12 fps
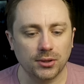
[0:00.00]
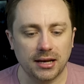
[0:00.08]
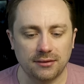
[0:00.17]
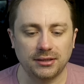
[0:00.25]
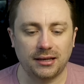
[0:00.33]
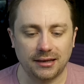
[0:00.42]
we're going to
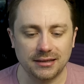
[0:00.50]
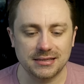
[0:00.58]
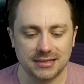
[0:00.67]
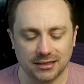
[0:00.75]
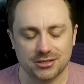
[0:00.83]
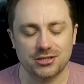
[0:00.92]
have a lot of
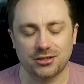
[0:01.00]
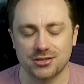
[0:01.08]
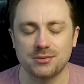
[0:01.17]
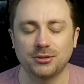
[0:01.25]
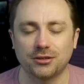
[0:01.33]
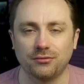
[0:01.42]
this next year,
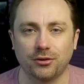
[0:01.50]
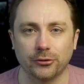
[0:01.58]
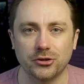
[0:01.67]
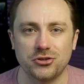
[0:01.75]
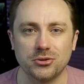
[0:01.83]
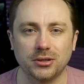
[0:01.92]
so I'm looking
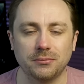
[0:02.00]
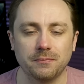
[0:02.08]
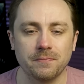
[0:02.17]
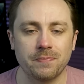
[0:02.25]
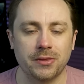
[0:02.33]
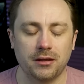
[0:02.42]
forward to it.
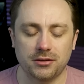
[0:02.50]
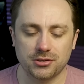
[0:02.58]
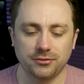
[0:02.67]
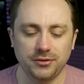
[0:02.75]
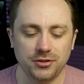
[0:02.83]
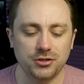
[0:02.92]

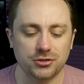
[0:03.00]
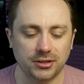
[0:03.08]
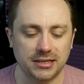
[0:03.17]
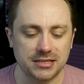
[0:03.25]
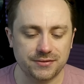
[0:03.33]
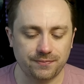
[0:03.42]
So if you enjoyed
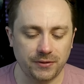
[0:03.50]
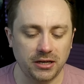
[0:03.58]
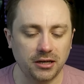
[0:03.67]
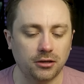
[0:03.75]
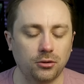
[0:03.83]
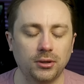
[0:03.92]
this
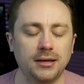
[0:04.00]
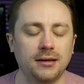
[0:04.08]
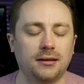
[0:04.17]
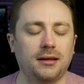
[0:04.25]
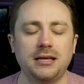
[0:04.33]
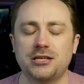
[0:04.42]
video,
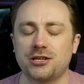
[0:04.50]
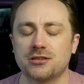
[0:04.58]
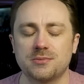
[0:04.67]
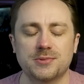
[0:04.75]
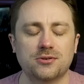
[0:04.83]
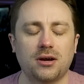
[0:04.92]
like, share,
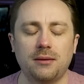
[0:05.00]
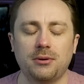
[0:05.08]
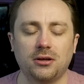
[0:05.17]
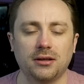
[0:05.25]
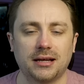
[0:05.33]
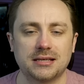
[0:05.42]
subscribe,
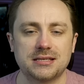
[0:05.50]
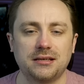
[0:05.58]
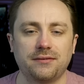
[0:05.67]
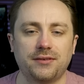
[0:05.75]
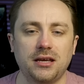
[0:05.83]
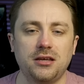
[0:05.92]
all that
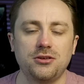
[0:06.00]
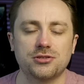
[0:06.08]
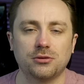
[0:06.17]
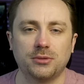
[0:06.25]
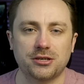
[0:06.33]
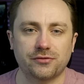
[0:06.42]
stuff. Thank you
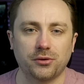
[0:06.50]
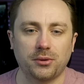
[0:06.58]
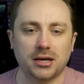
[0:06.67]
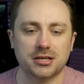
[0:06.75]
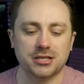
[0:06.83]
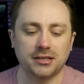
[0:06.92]
so much for
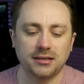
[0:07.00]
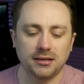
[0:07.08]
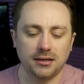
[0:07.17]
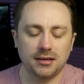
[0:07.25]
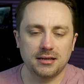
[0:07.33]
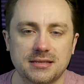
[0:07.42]
watching.
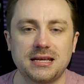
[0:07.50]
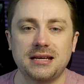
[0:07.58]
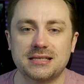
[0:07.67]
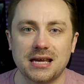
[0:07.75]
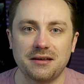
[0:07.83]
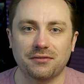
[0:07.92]
Stay
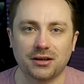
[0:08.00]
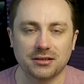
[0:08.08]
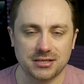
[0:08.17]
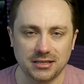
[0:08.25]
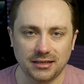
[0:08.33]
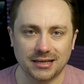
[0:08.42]
safe, and I'll
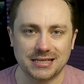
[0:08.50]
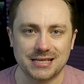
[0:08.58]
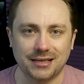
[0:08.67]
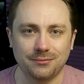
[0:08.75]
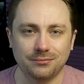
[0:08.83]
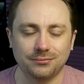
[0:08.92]
see you next
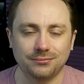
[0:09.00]
time.